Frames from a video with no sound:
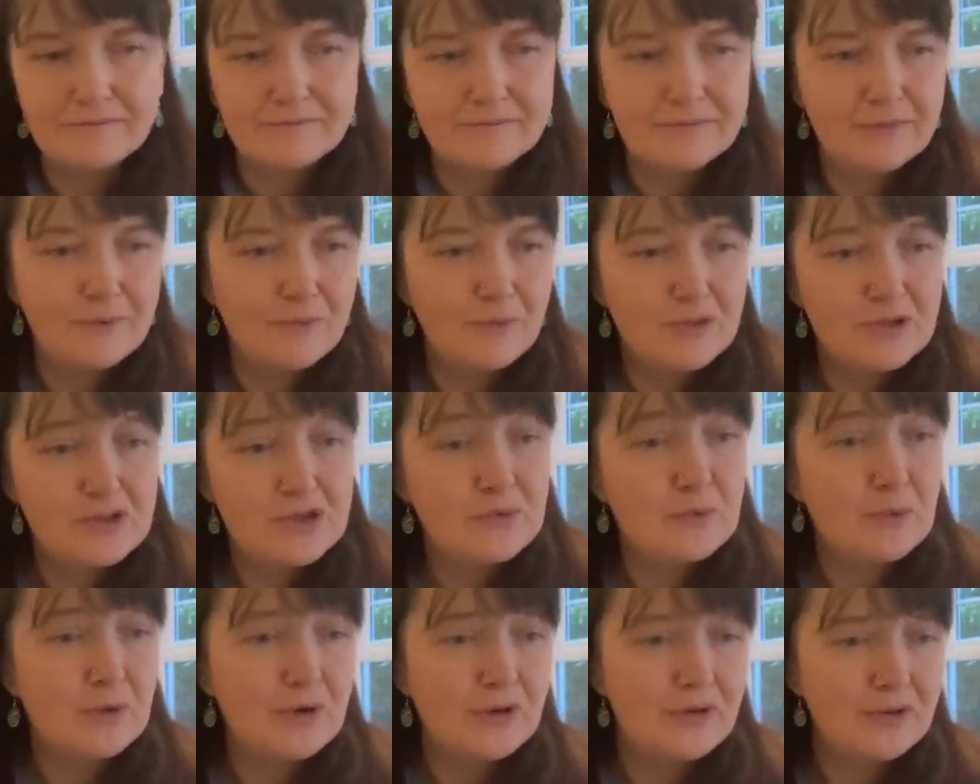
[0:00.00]
what's the
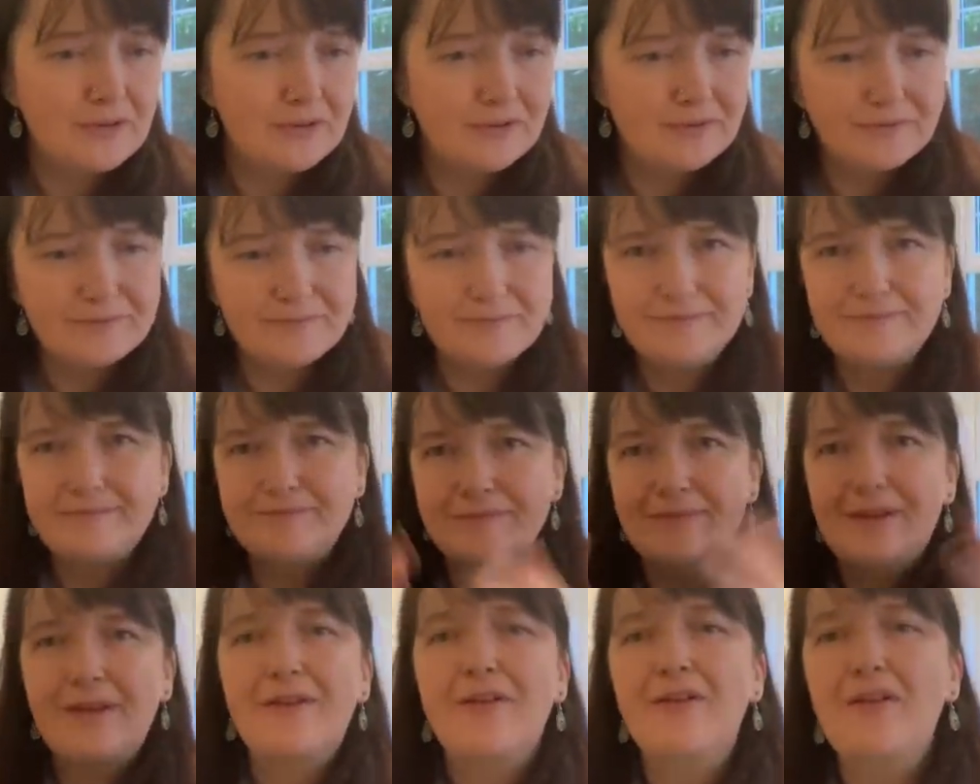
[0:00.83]
word?
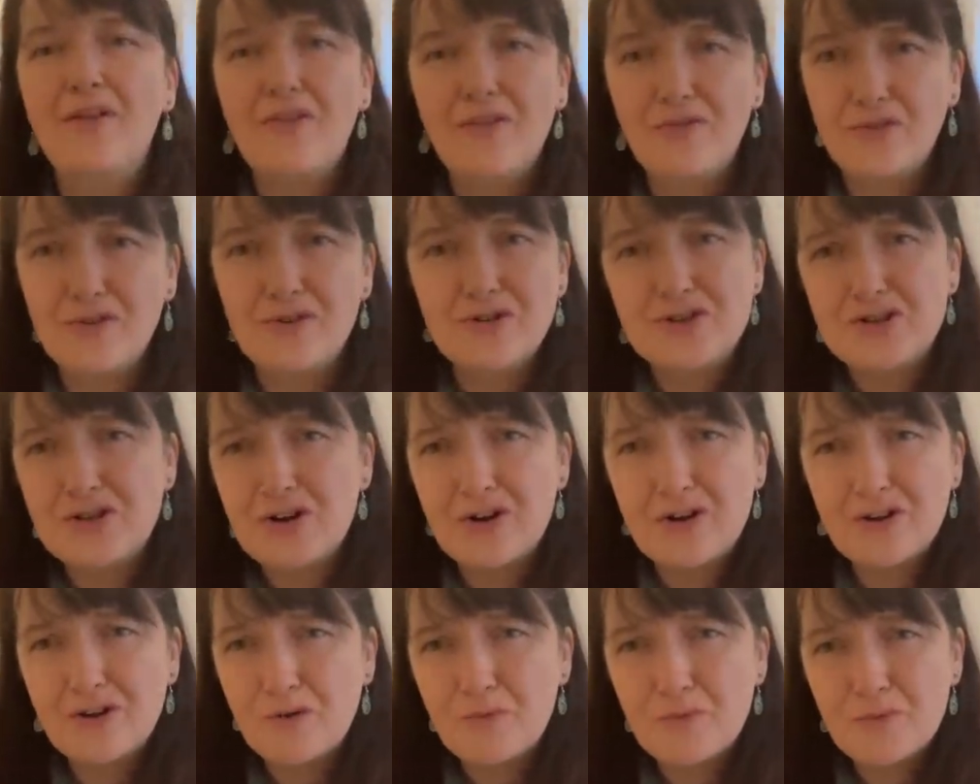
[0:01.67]
They're
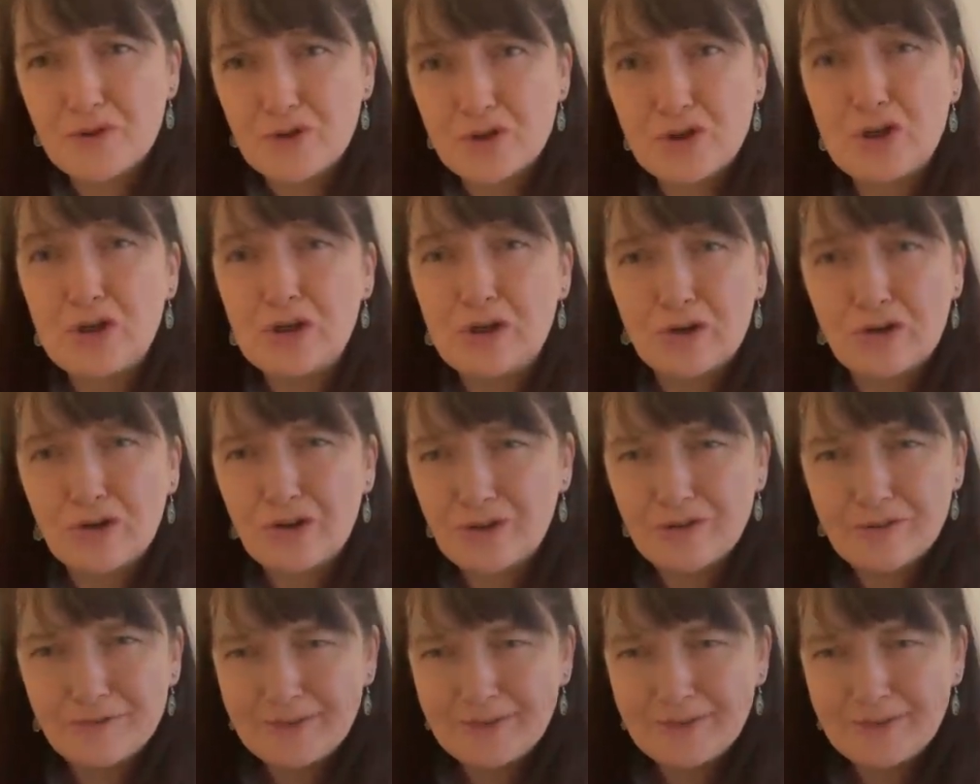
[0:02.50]
starting up with a new look.